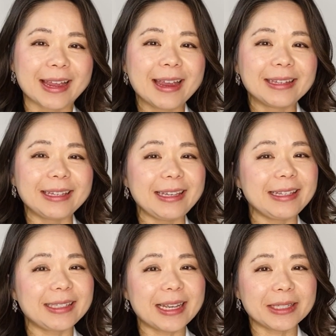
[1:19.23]
The
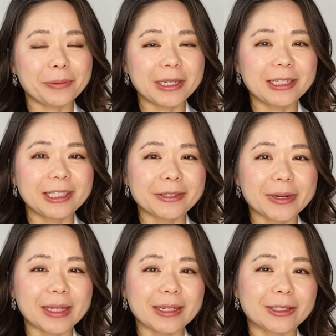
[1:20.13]
easiest way to do
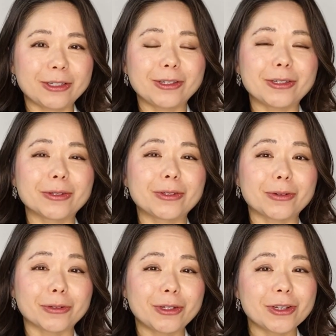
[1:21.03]
it is to use
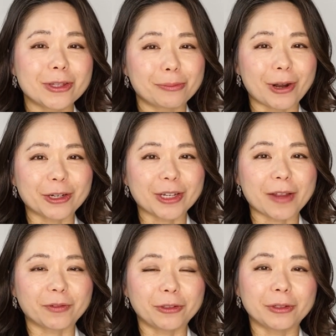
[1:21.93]
your toothbrush.
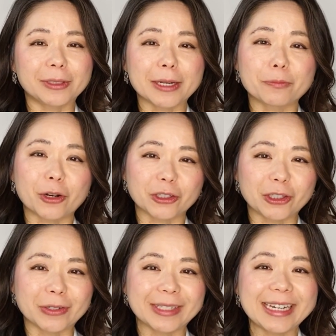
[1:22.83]
After you're done brushing
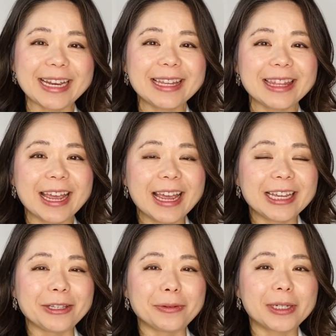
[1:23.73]
your teeth,
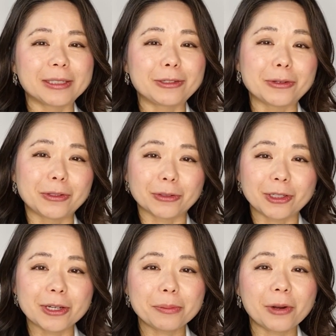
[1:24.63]
you can use your
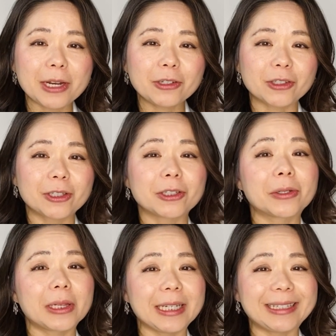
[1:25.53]
toothbrush to
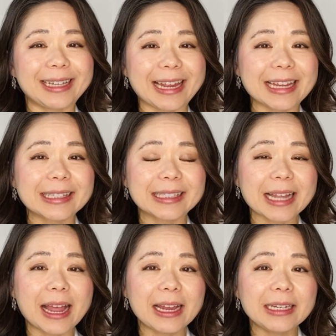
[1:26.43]
clean the
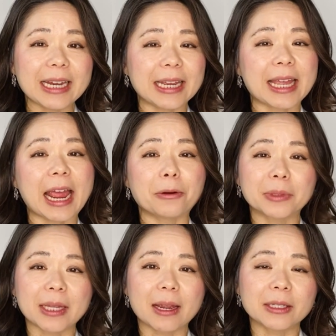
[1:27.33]
inside and
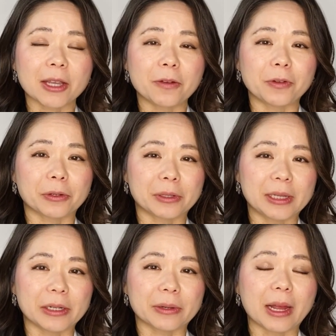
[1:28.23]
outsides of your
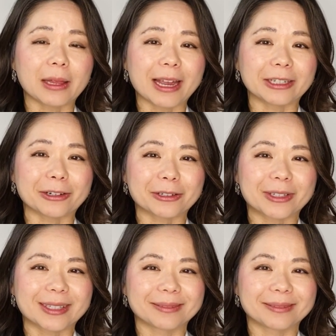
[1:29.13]
clear aligners.